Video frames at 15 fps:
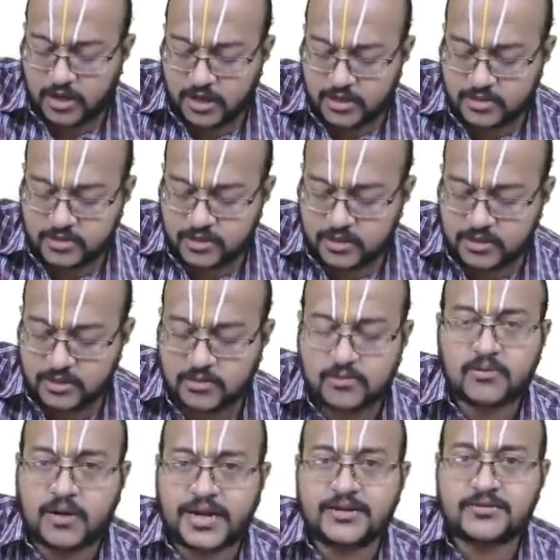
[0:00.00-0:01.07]
case the
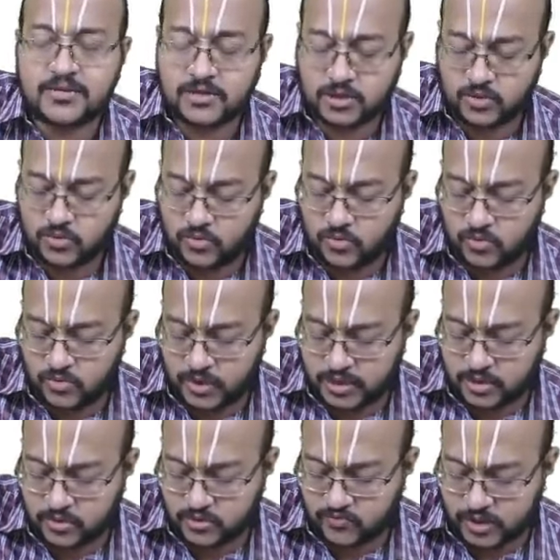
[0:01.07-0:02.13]
rights issue
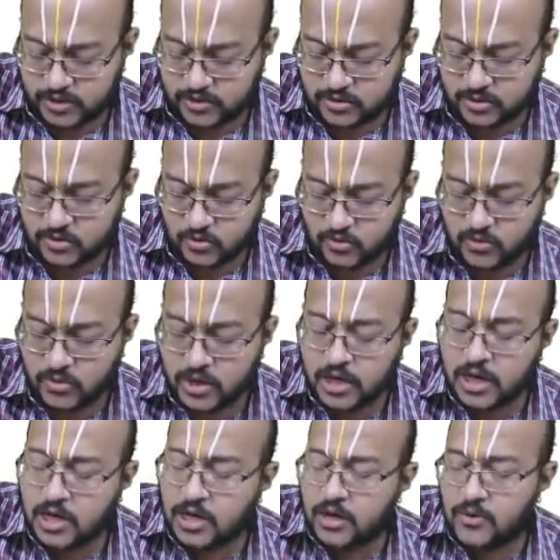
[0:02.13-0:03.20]
ratio is 1:2,
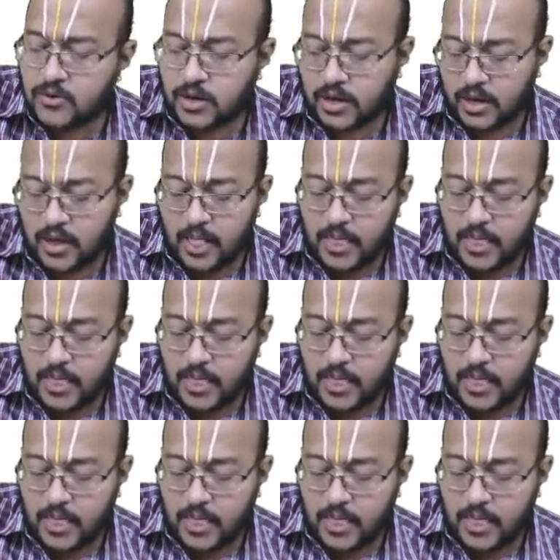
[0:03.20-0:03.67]
okay,